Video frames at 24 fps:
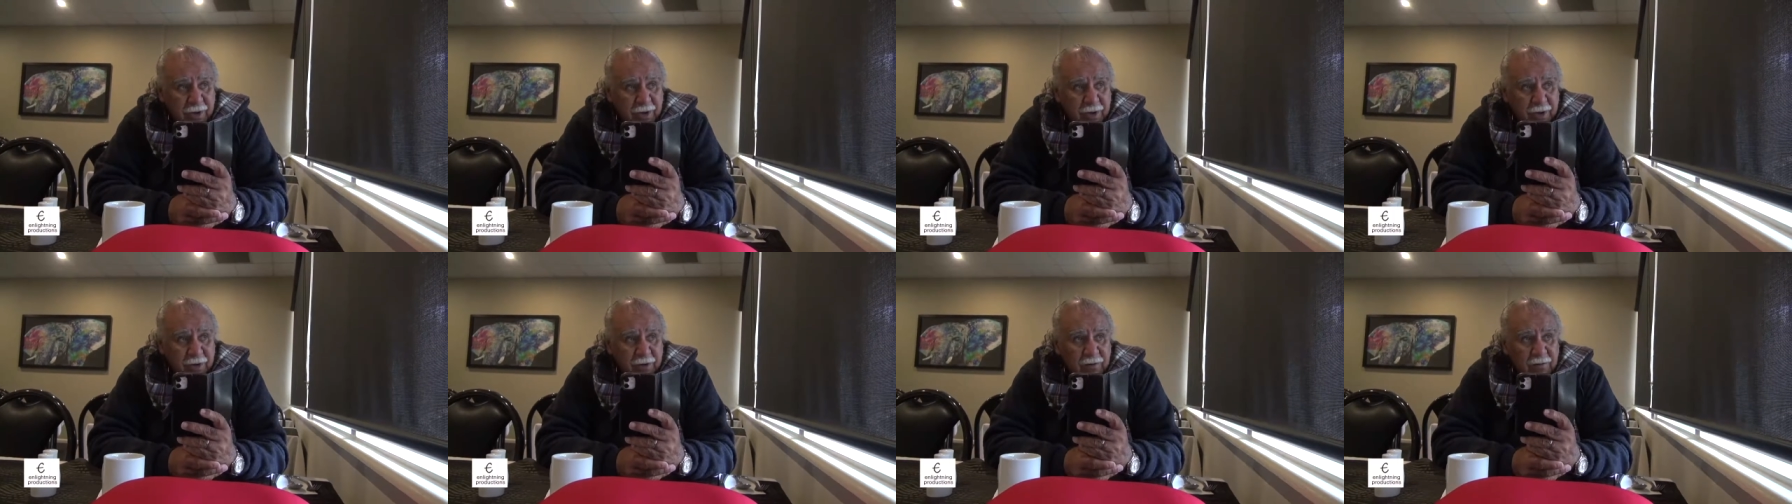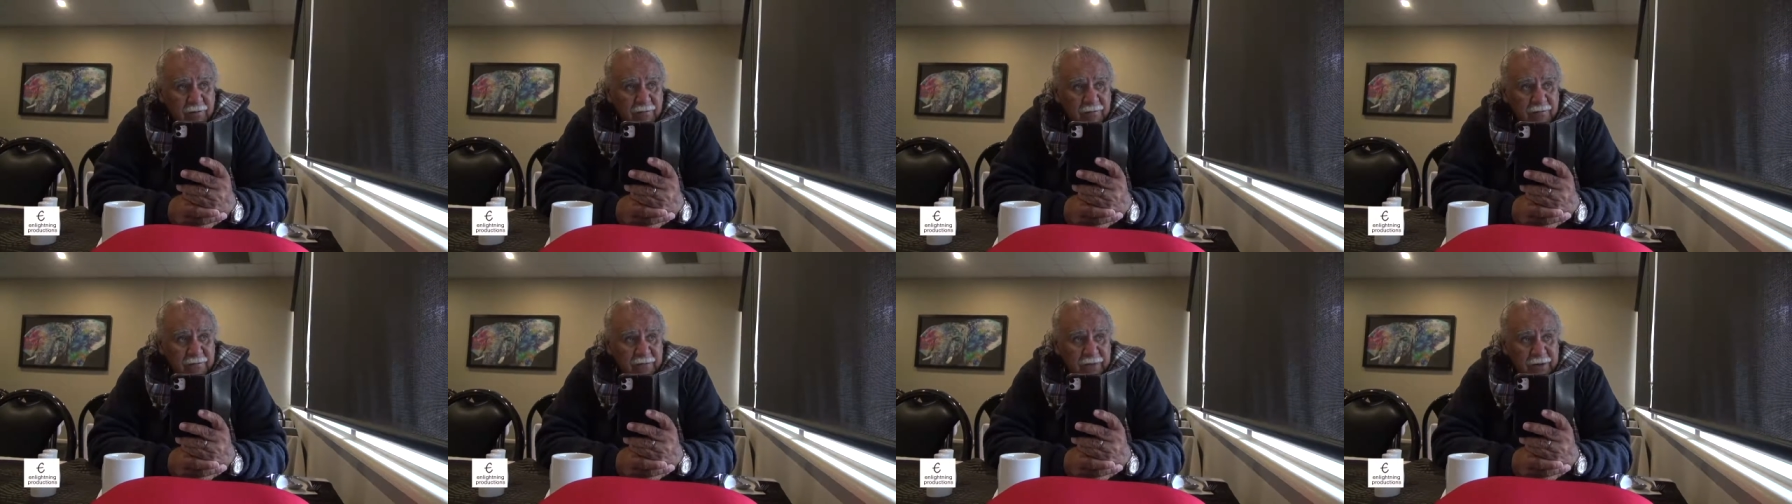
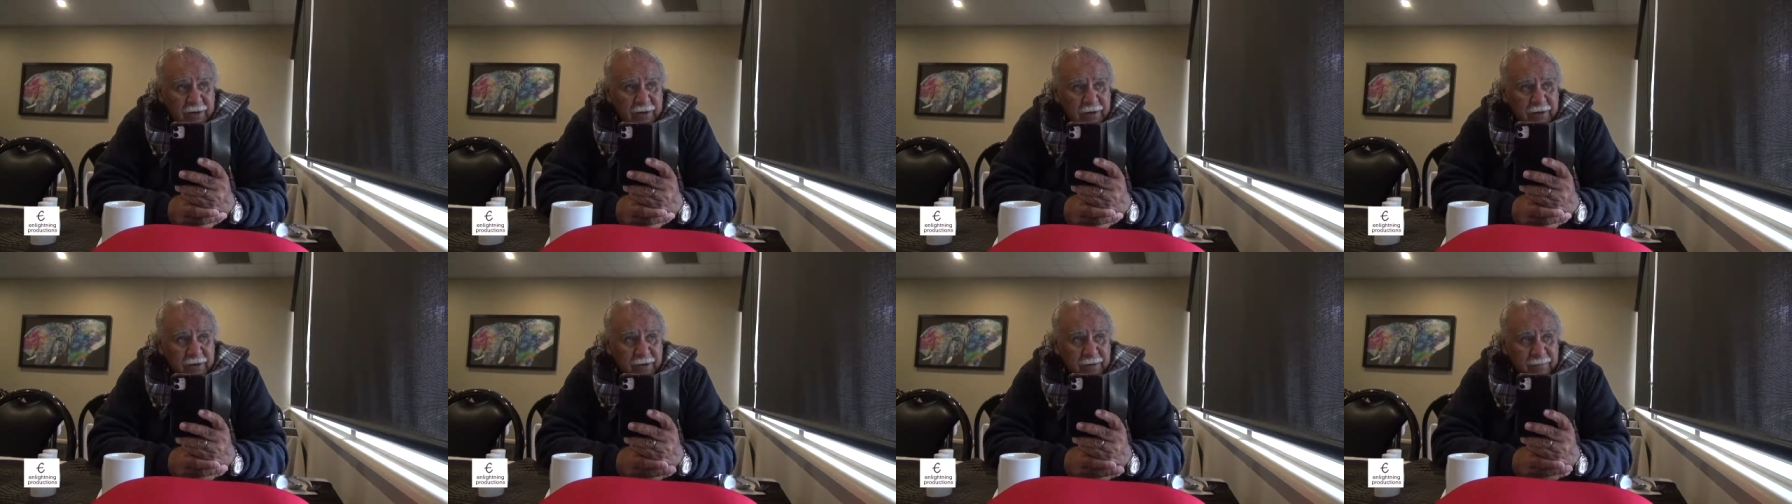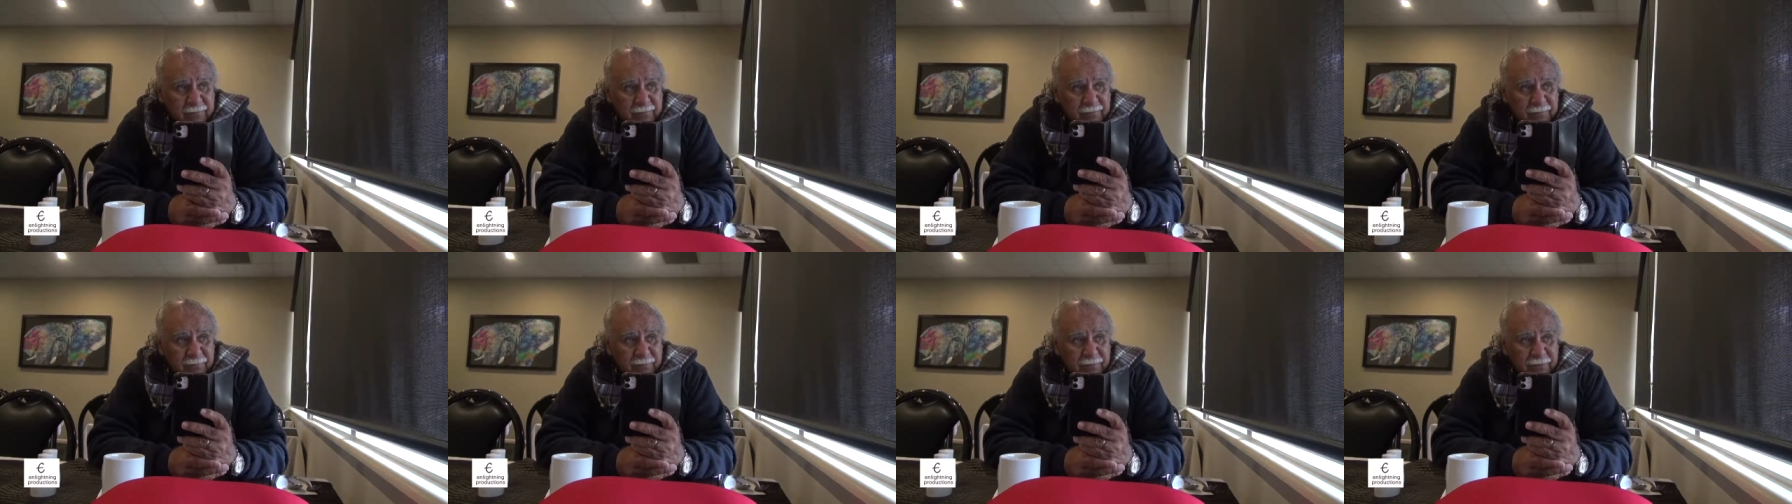of
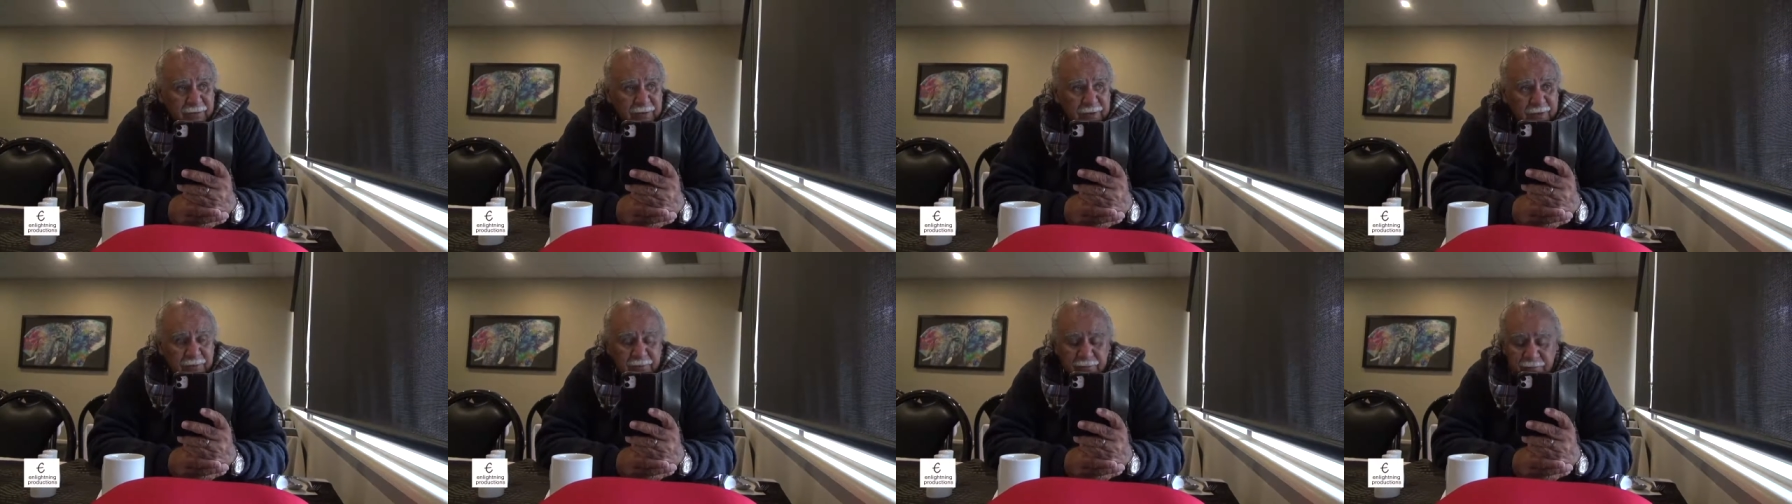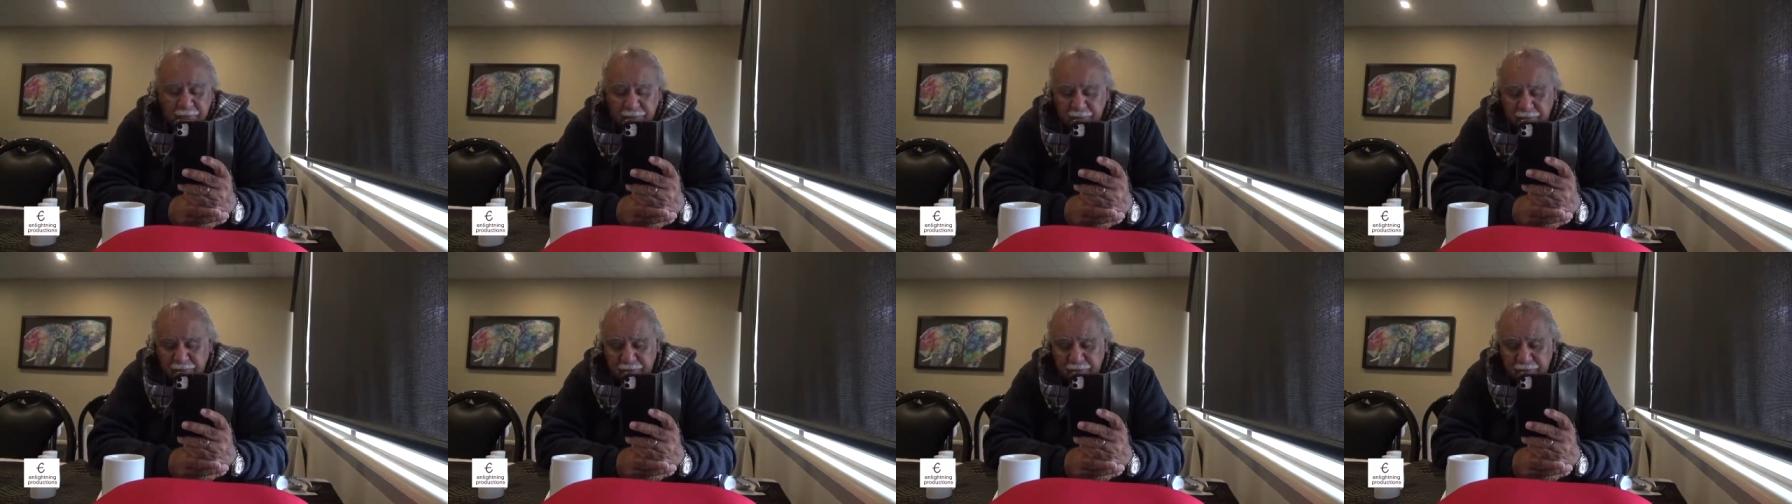um, you know,